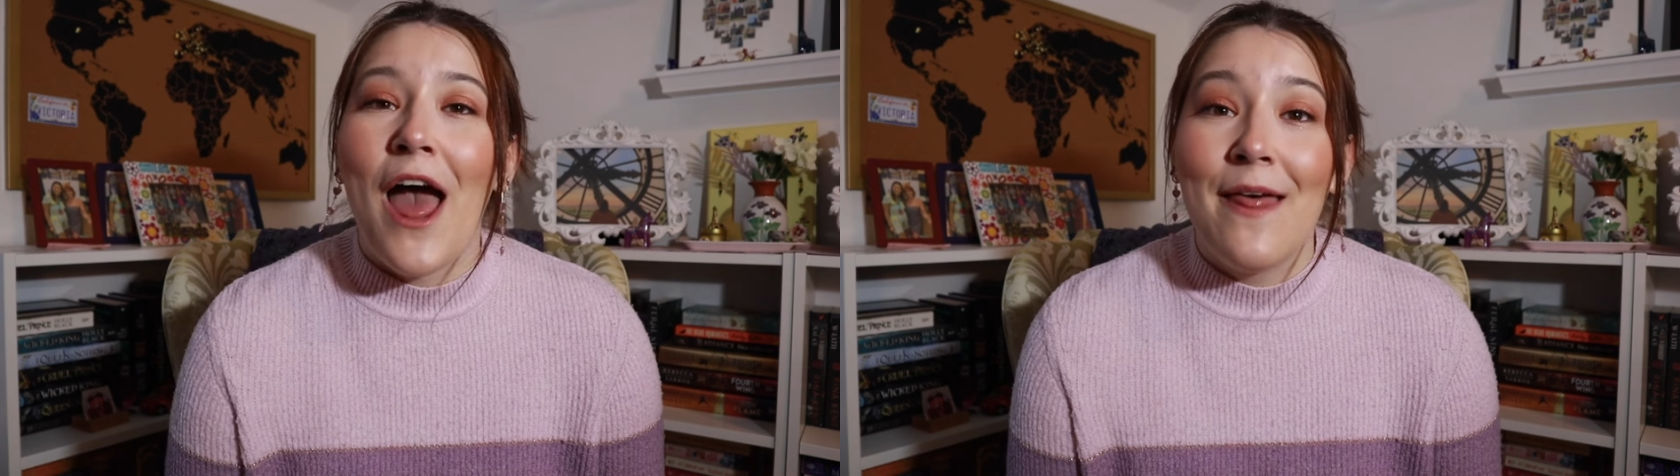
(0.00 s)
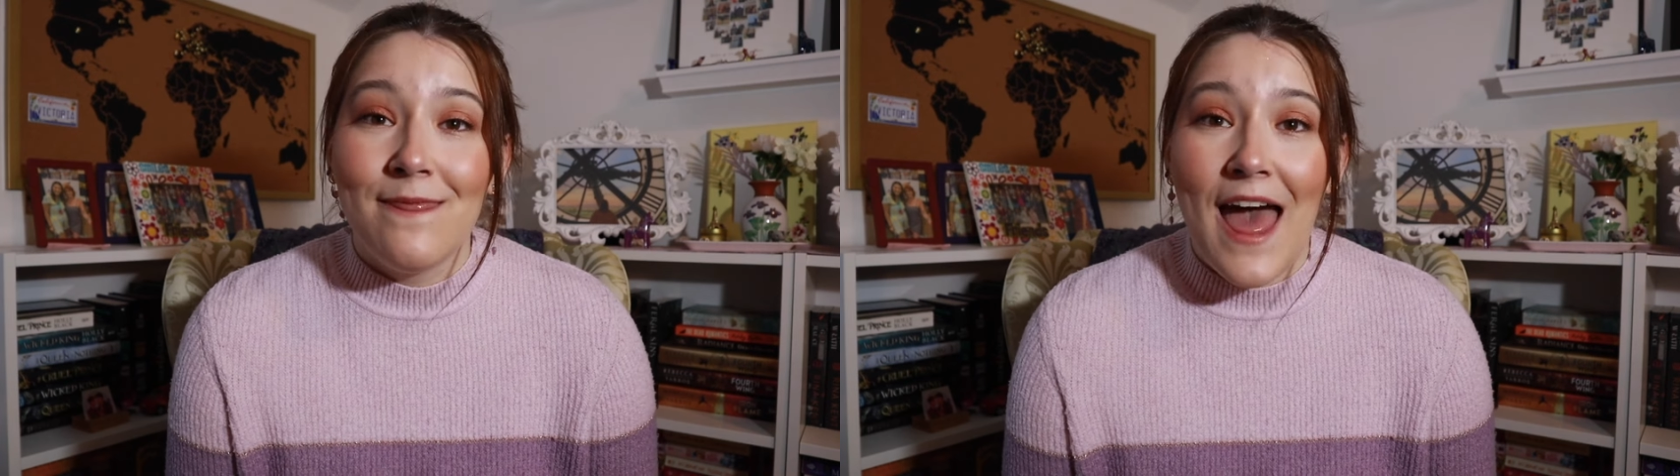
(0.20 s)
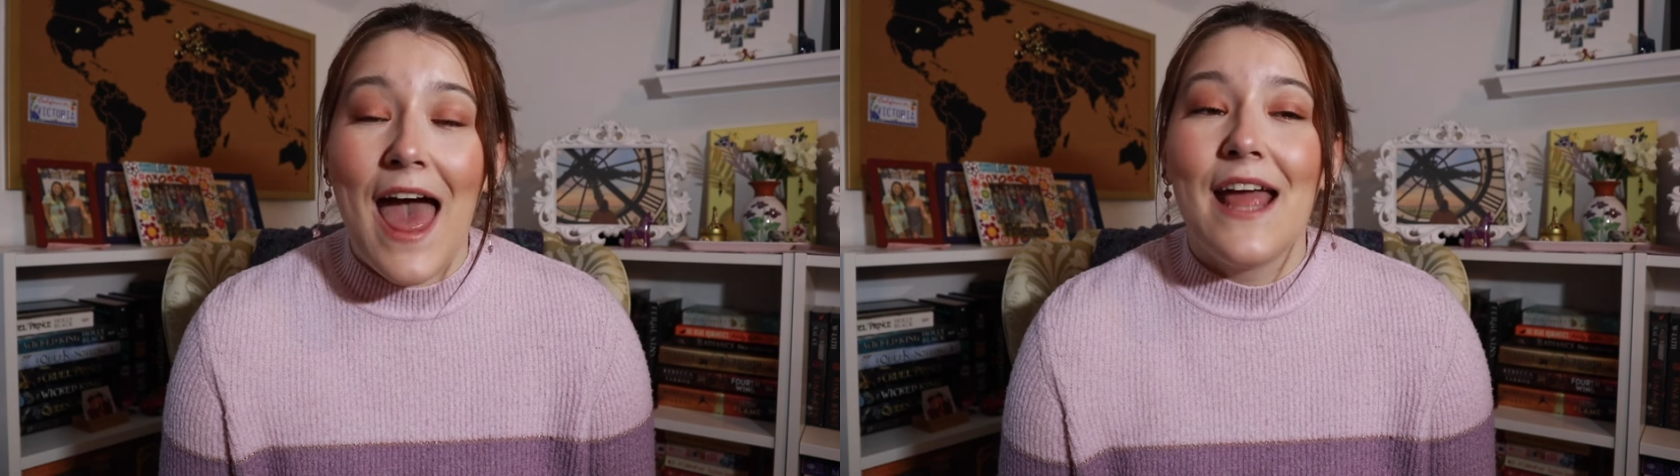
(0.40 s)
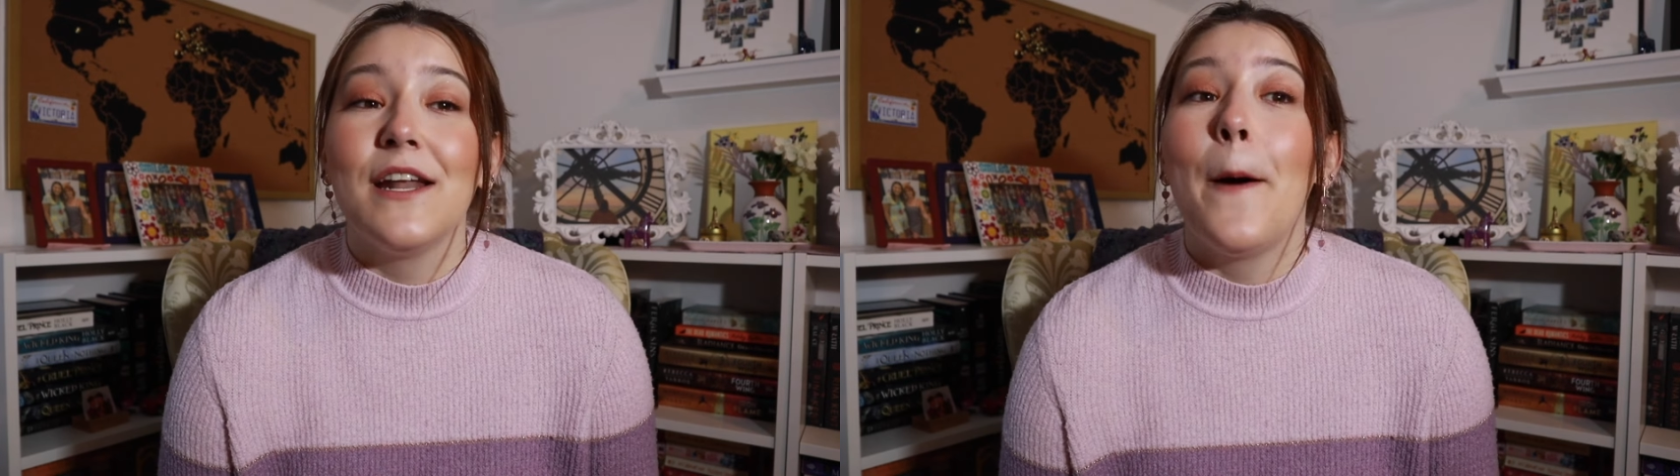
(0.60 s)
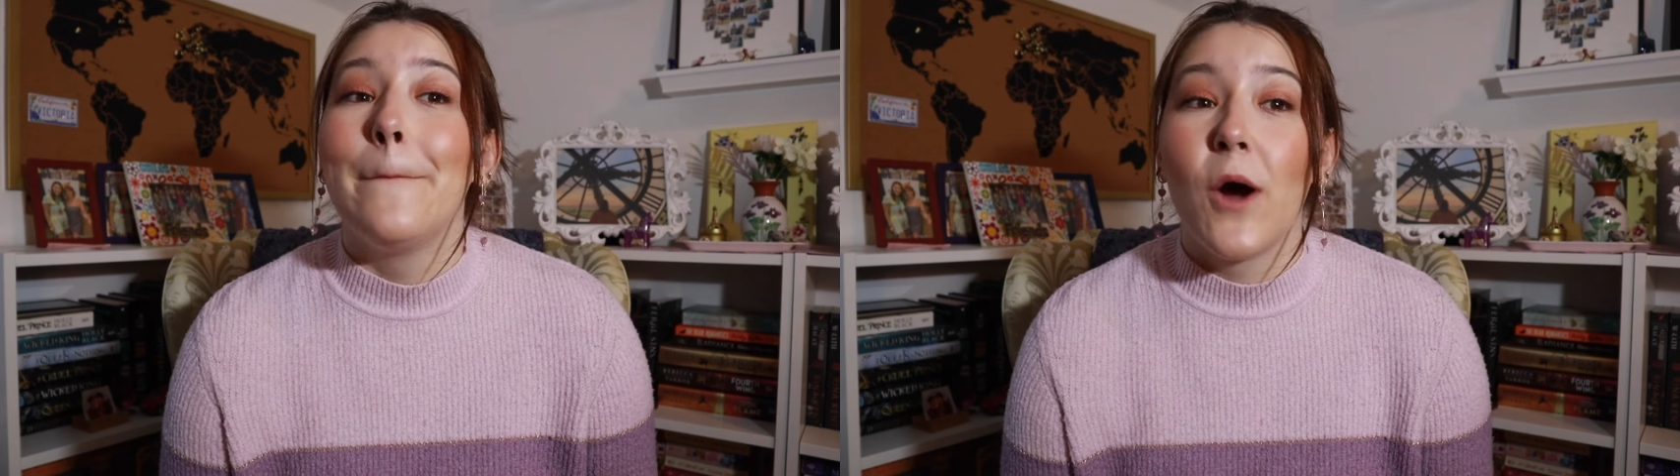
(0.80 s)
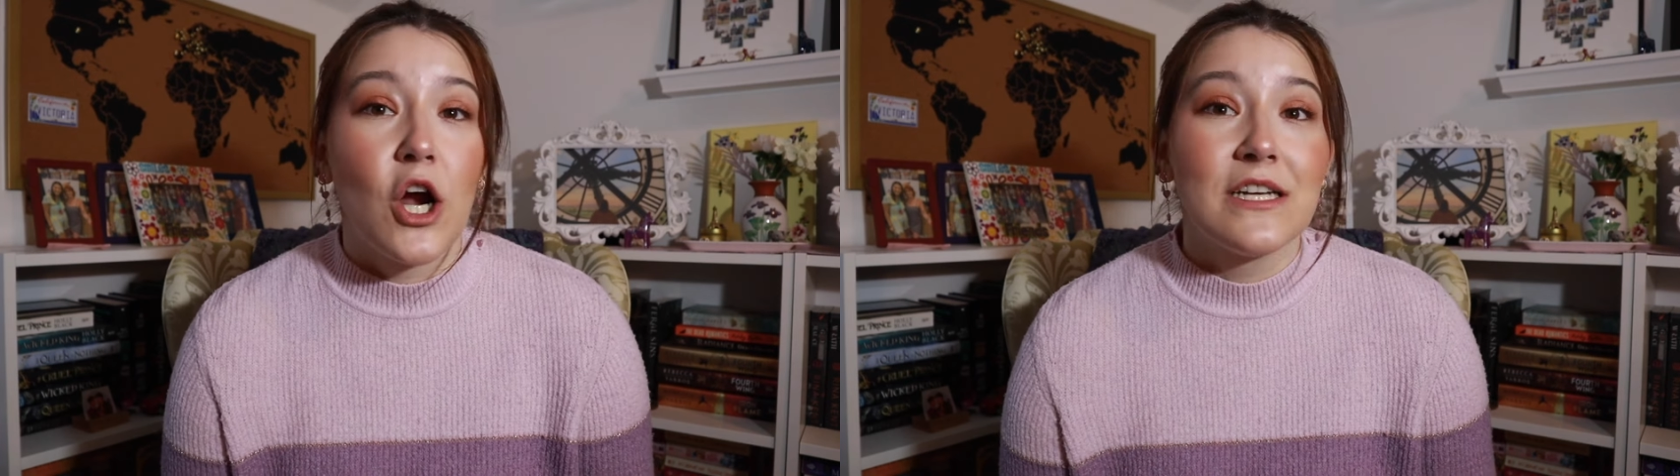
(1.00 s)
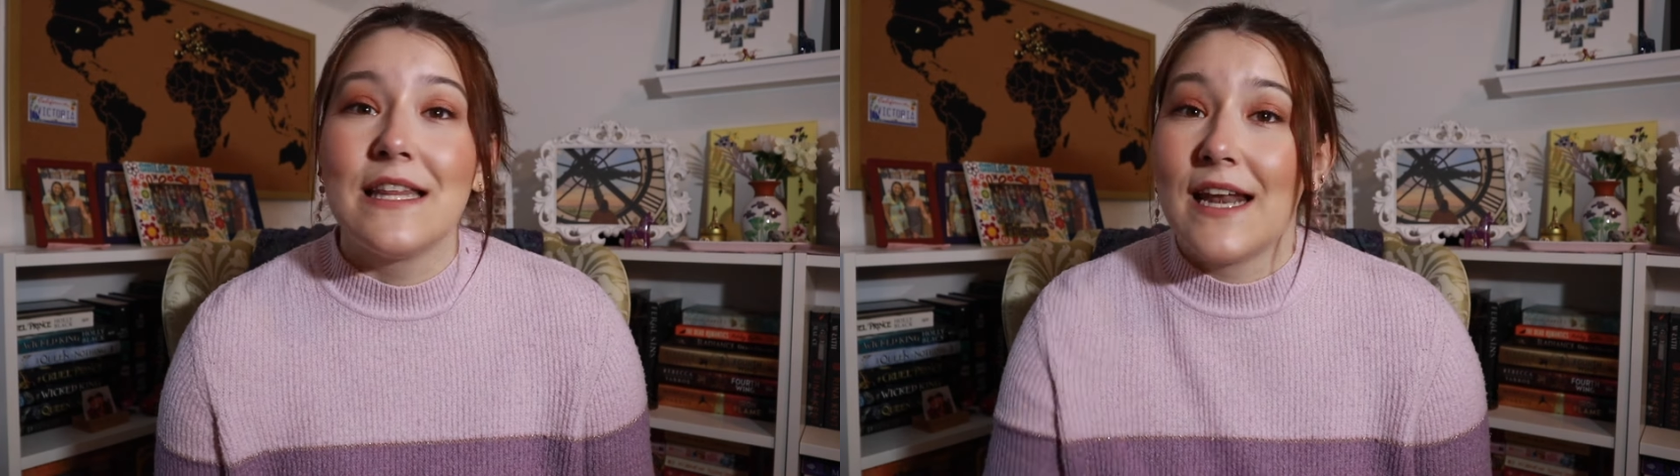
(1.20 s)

and then marked